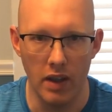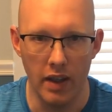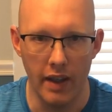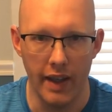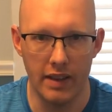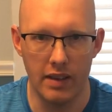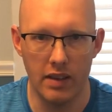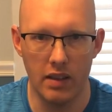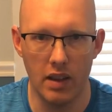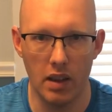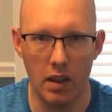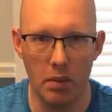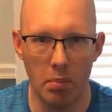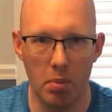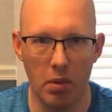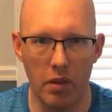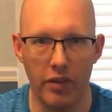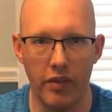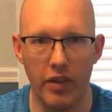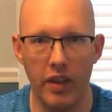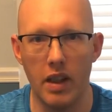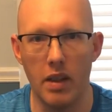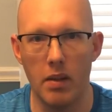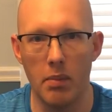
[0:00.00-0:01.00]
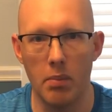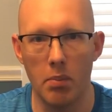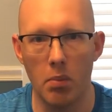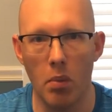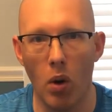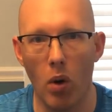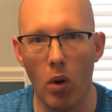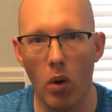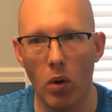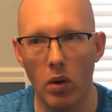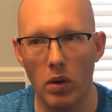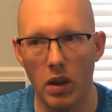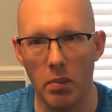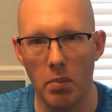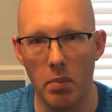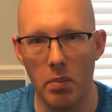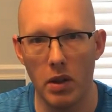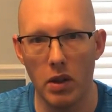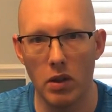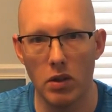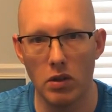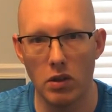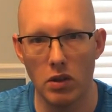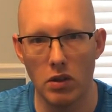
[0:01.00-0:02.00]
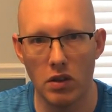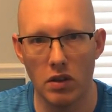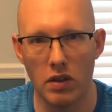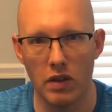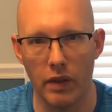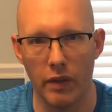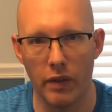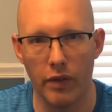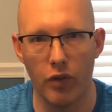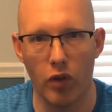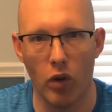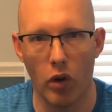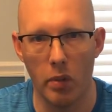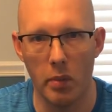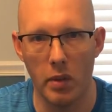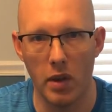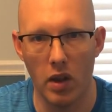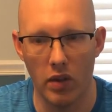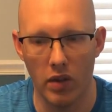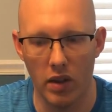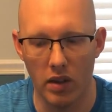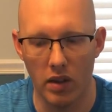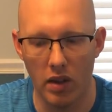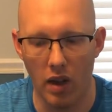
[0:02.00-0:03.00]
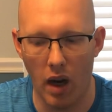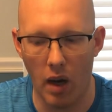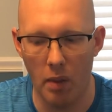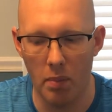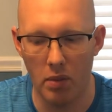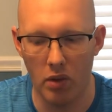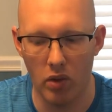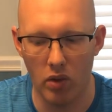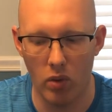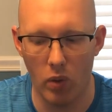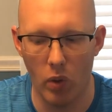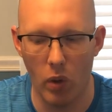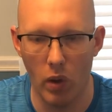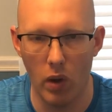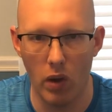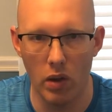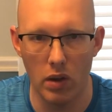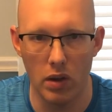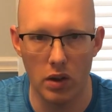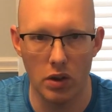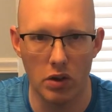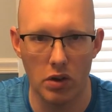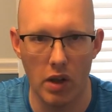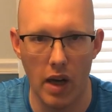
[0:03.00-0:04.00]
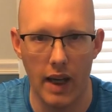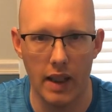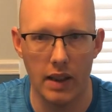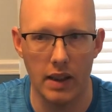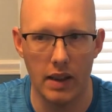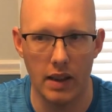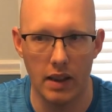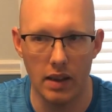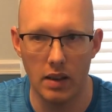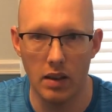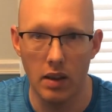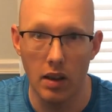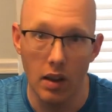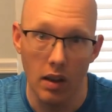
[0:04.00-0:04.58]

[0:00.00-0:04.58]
It's going to prevent mold and mildews from forming on the top of the soil and attracting